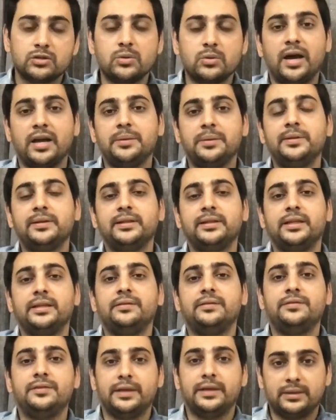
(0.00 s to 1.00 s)
So I
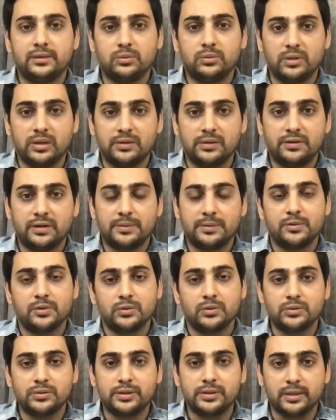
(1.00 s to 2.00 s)
believe that whatever I'm
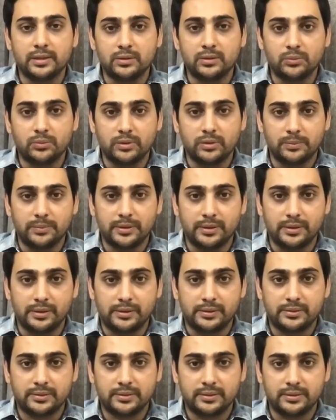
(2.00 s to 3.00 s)
going to tell you will
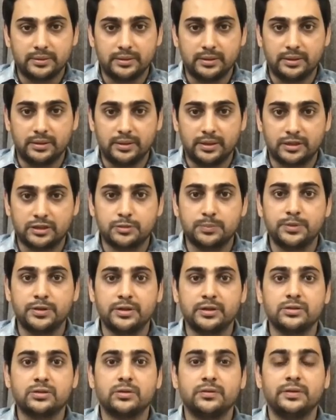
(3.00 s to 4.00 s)
be the
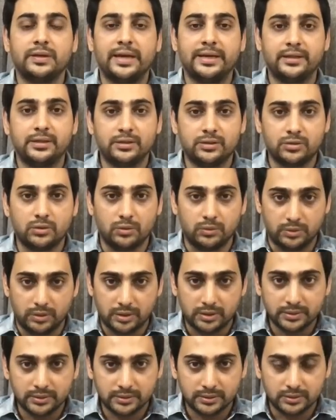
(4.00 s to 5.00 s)
experience of a 90
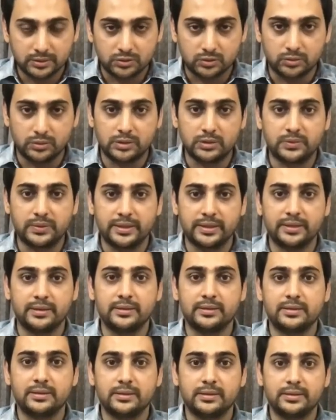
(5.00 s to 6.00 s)
scorer, so you
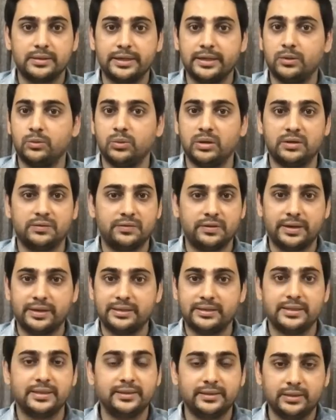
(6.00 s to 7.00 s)
can take whatever
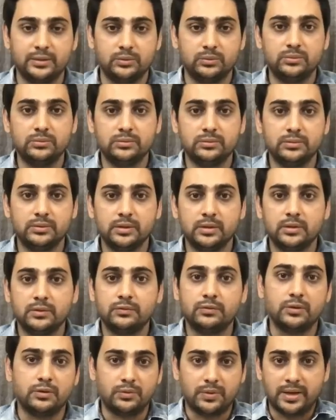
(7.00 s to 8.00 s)
I tell you
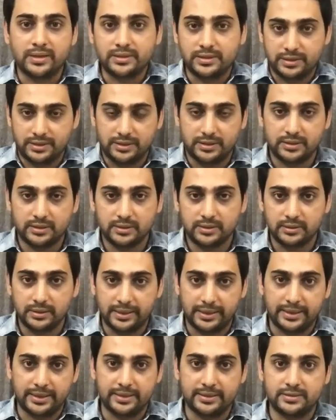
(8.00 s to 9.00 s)
for granted
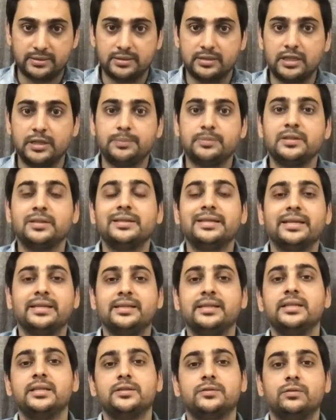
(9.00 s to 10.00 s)
as tips and
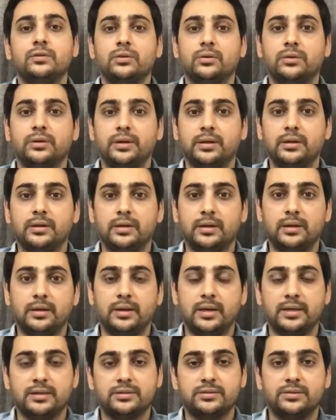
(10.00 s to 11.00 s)
techniques for
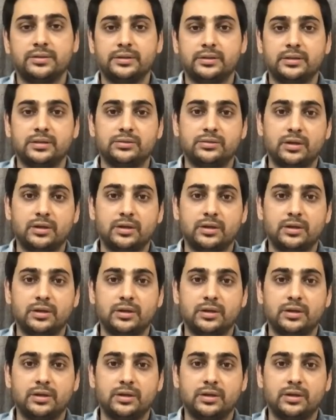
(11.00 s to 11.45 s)
answering